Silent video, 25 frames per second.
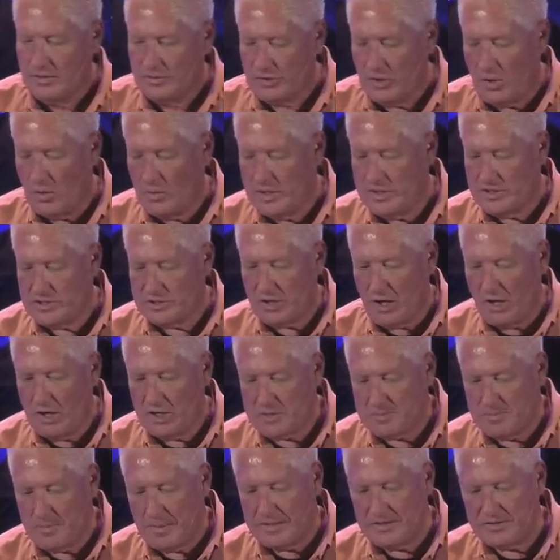So he
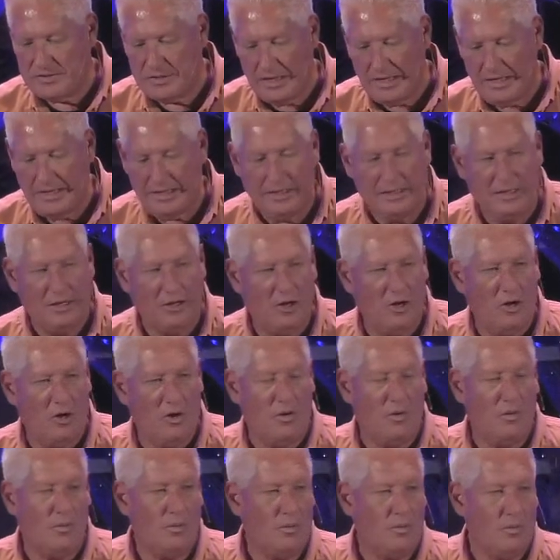starts by saying, you
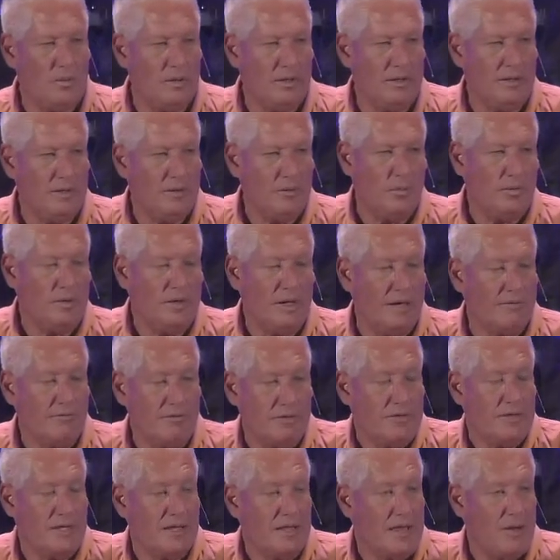know, we, we,
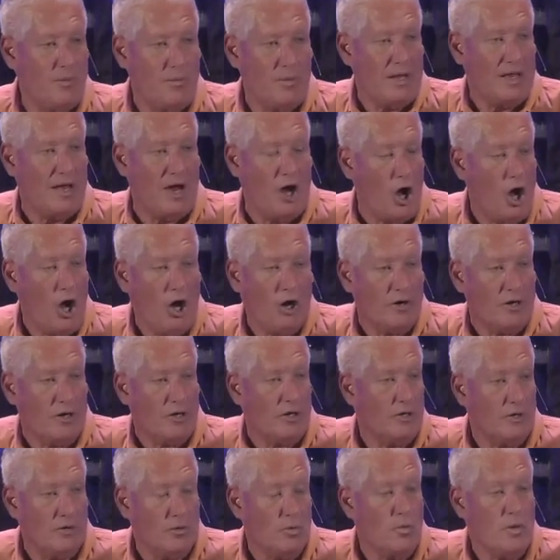everything that we are
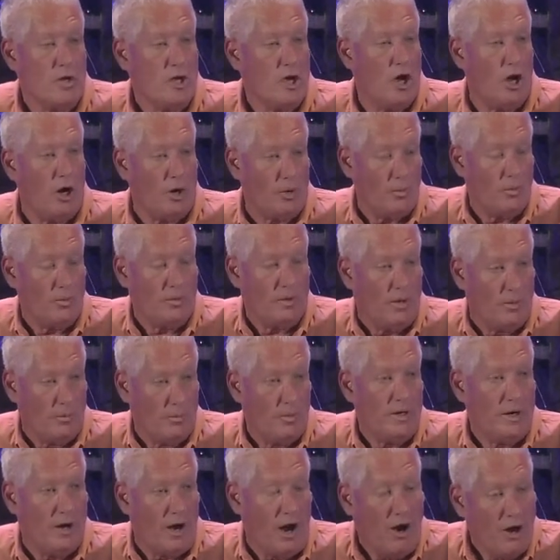and who we are, we,
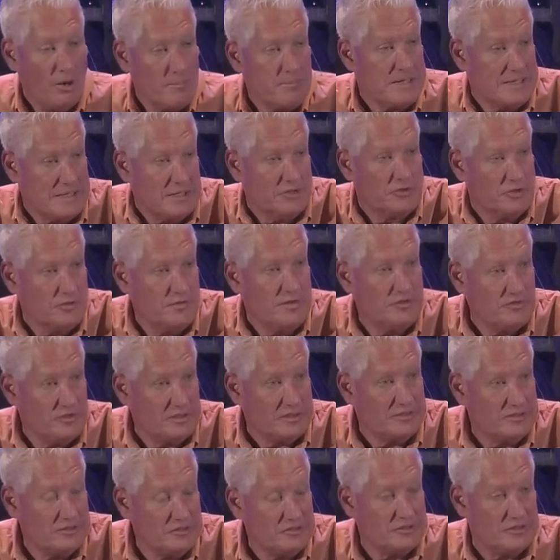we are because of his
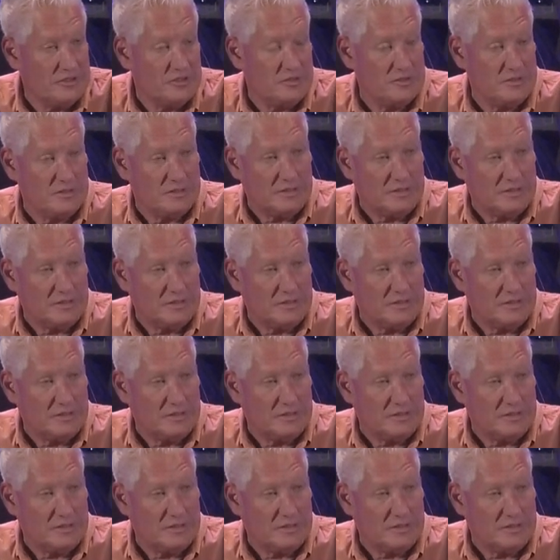existence.